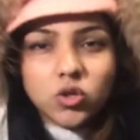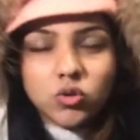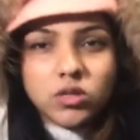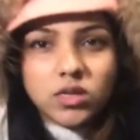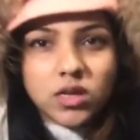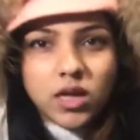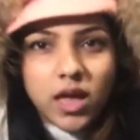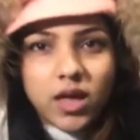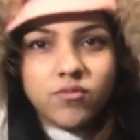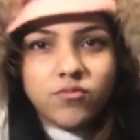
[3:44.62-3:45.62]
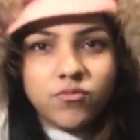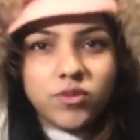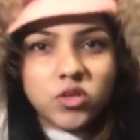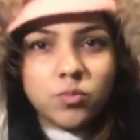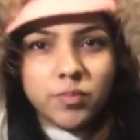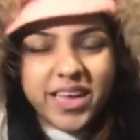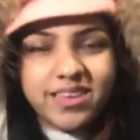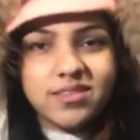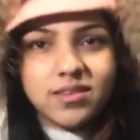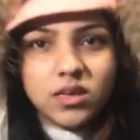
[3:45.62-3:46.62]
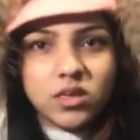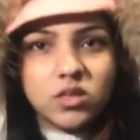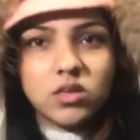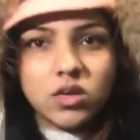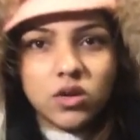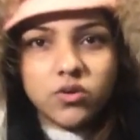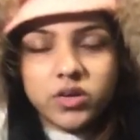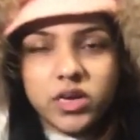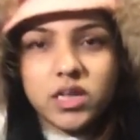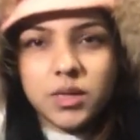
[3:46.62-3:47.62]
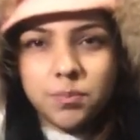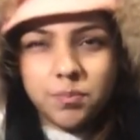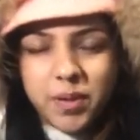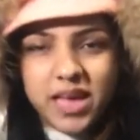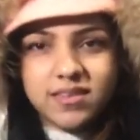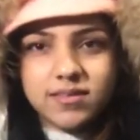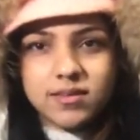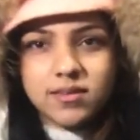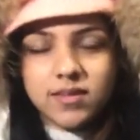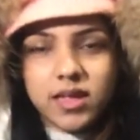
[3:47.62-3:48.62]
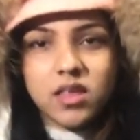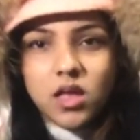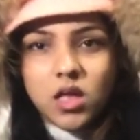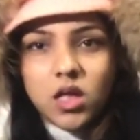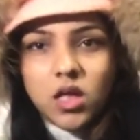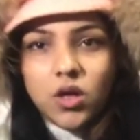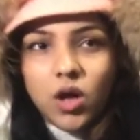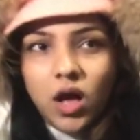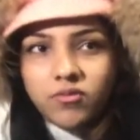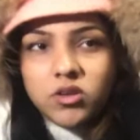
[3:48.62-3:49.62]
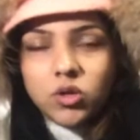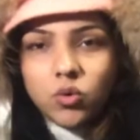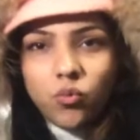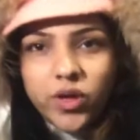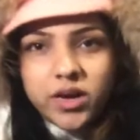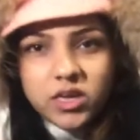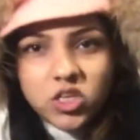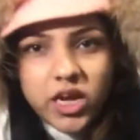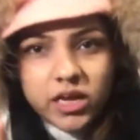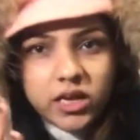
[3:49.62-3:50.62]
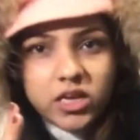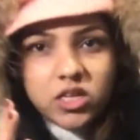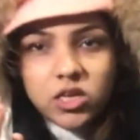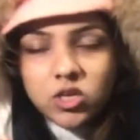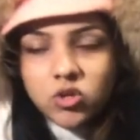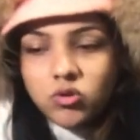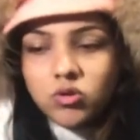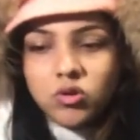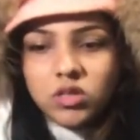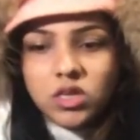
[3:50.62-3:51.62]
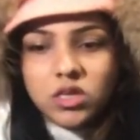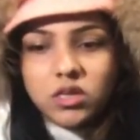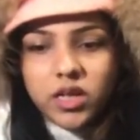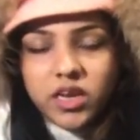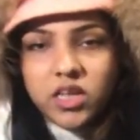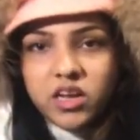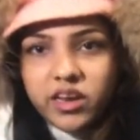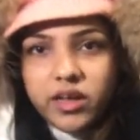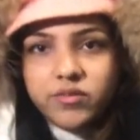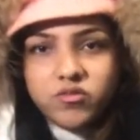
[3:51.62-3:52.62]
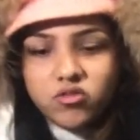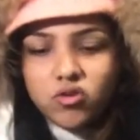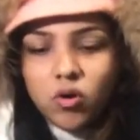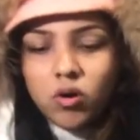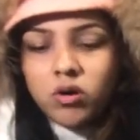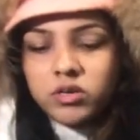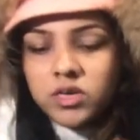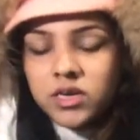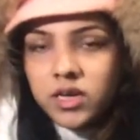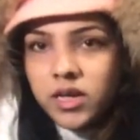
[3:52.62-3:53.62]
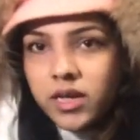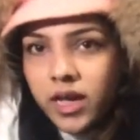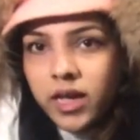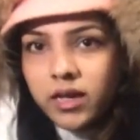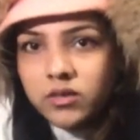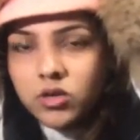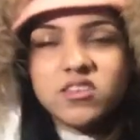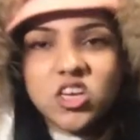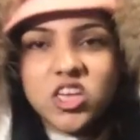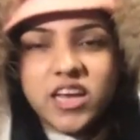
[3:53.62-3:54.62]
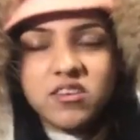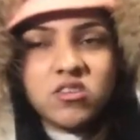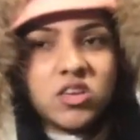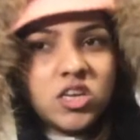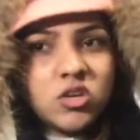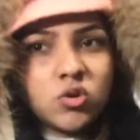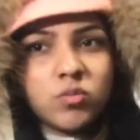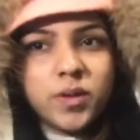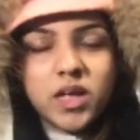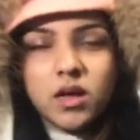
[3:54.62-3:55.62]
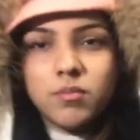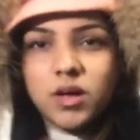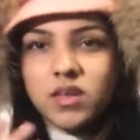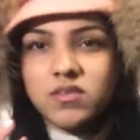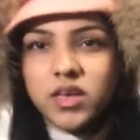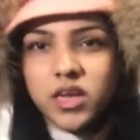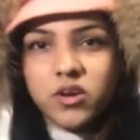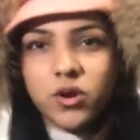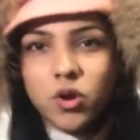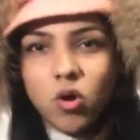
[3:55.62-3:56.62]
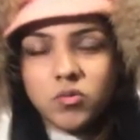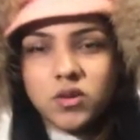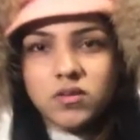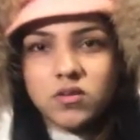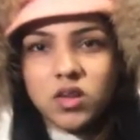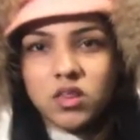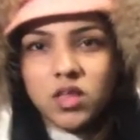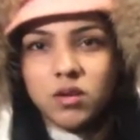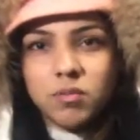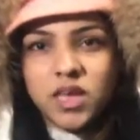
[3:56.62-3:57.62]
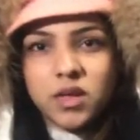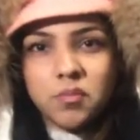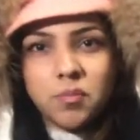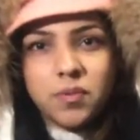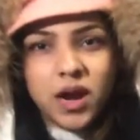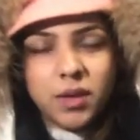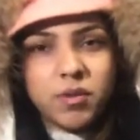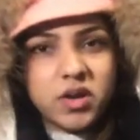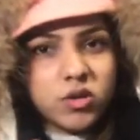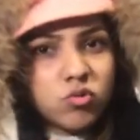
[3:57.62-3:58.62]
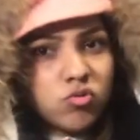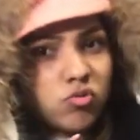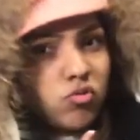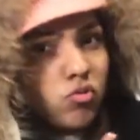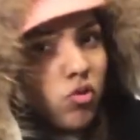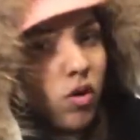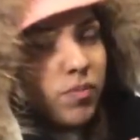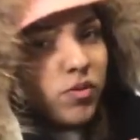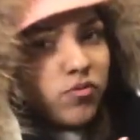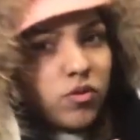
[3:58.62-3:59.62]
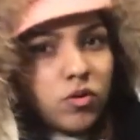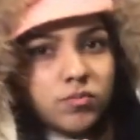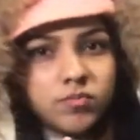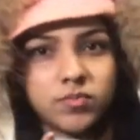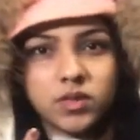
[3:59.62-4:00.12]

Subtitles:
should have which makes it really best, is that after you wear a jacket, it should not need any gloves or a hat. Such accessories should become a secondary options rather than being primary to stop you from